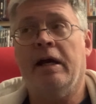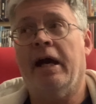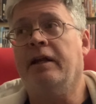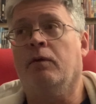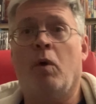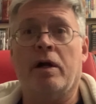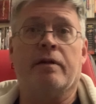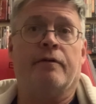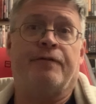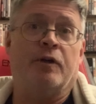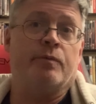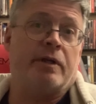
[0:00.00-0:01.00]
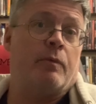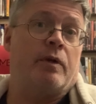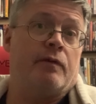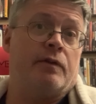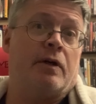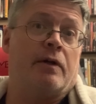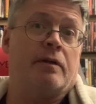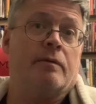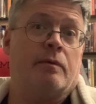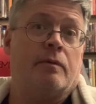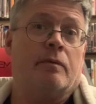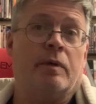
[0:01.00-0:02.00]
And in one of the films, I won't even tell
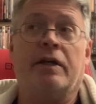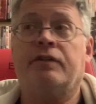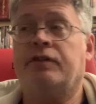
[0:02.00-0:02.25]
you which,